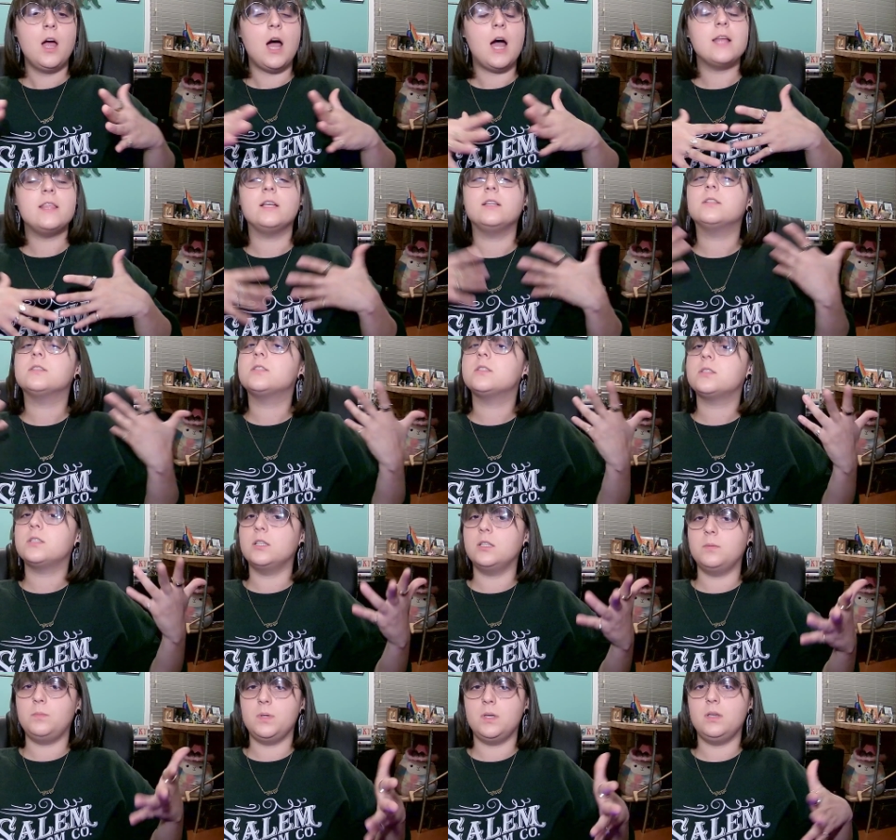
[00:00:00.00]
I think this is
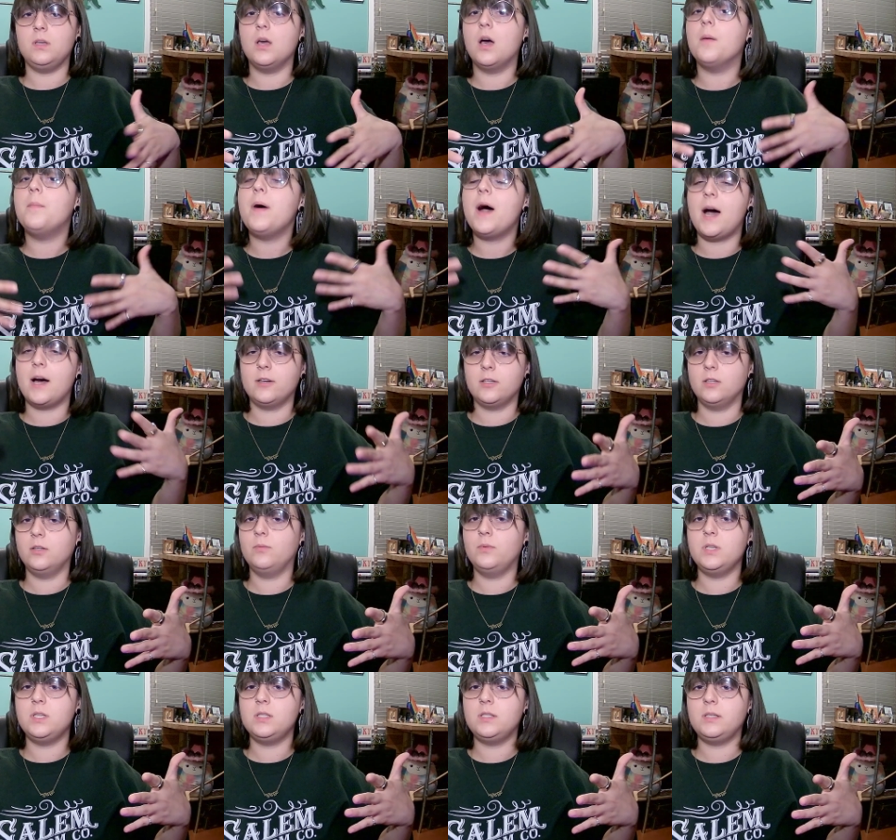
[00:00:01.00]
going to be a pattern
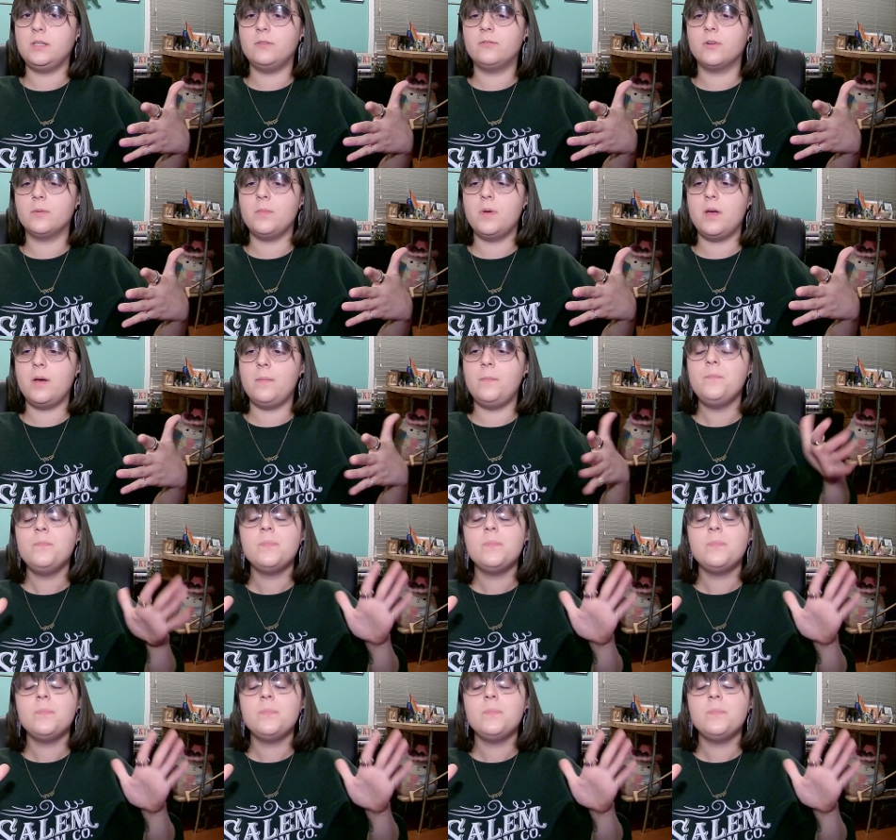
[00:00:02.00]
we see from him,